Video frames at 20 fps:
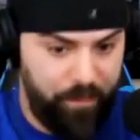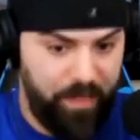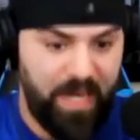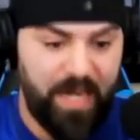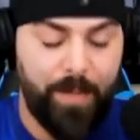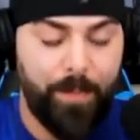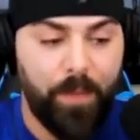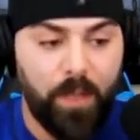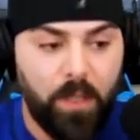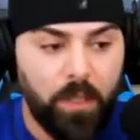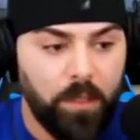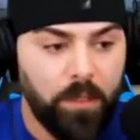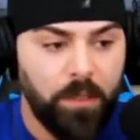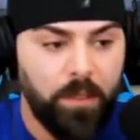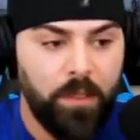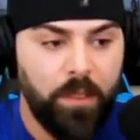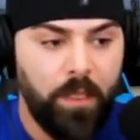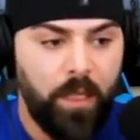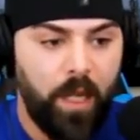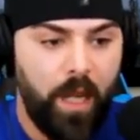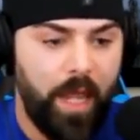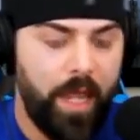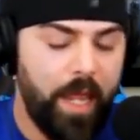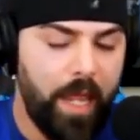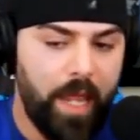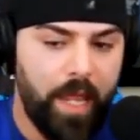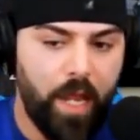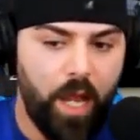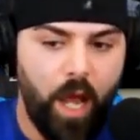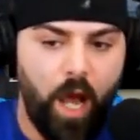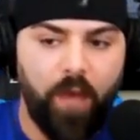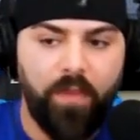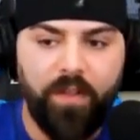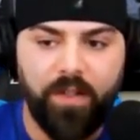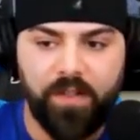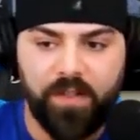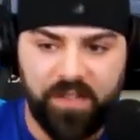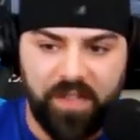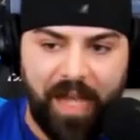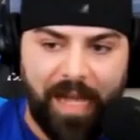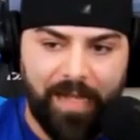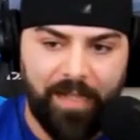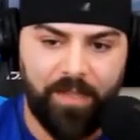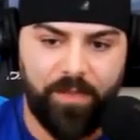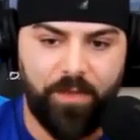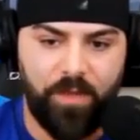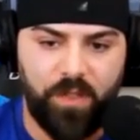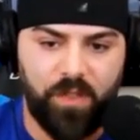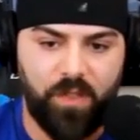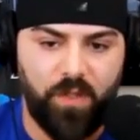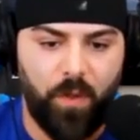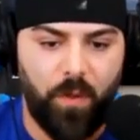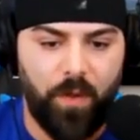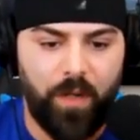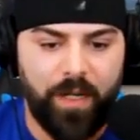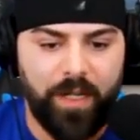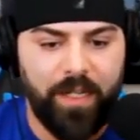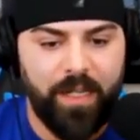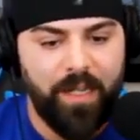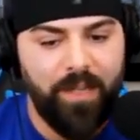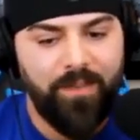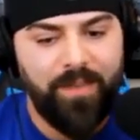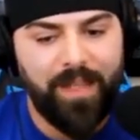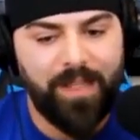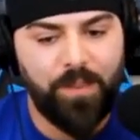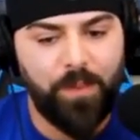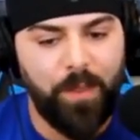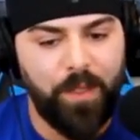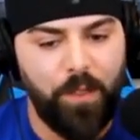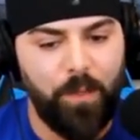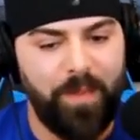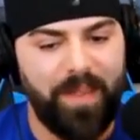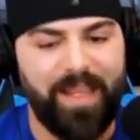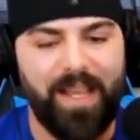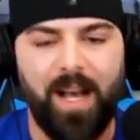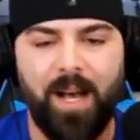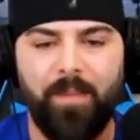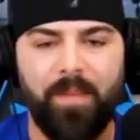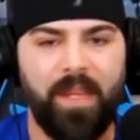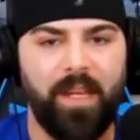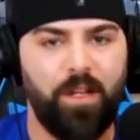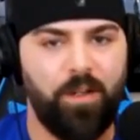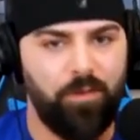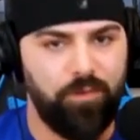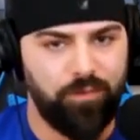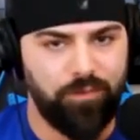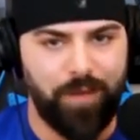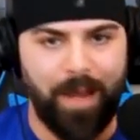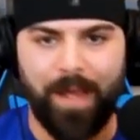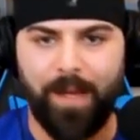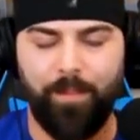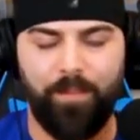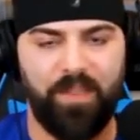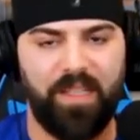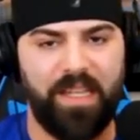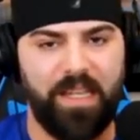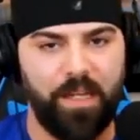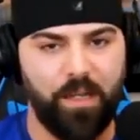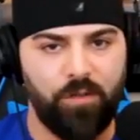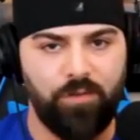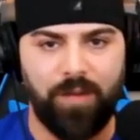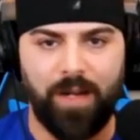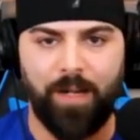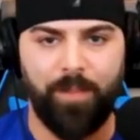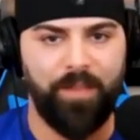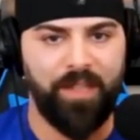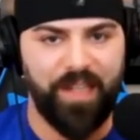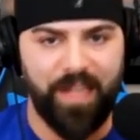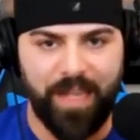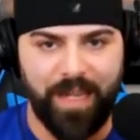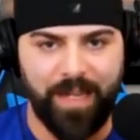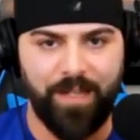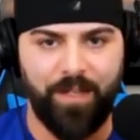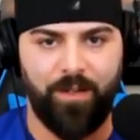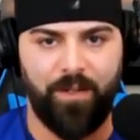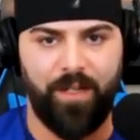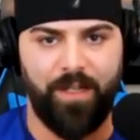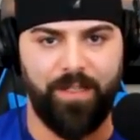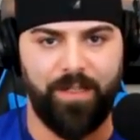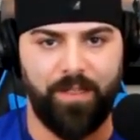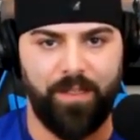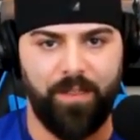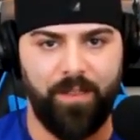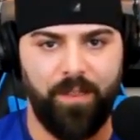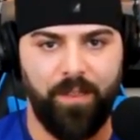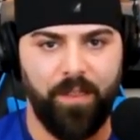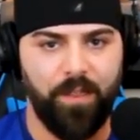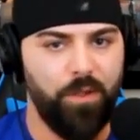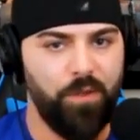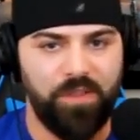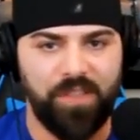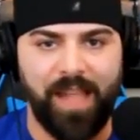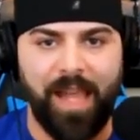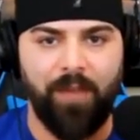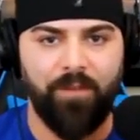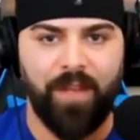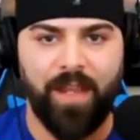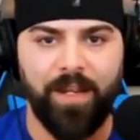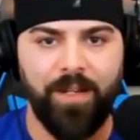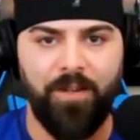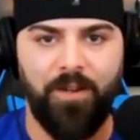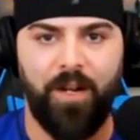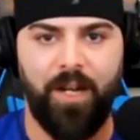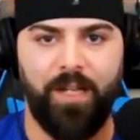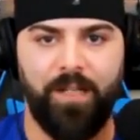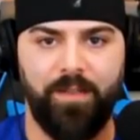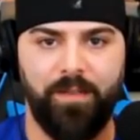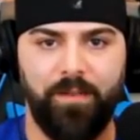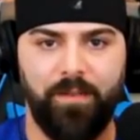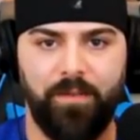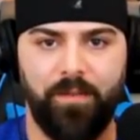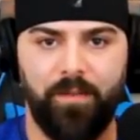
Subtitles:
people and other sides of the story, that's when you become incredibly, incredibly ignorant. You sound ignorant.